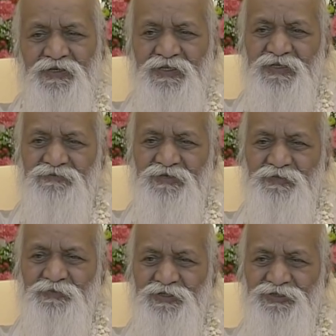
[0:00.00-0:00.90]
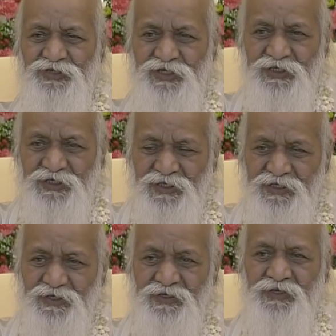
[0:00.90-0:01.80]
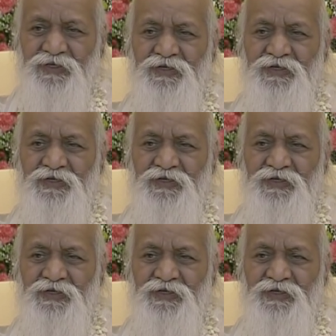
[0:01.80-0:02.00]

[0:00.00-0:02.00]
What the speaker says: He will be thinking,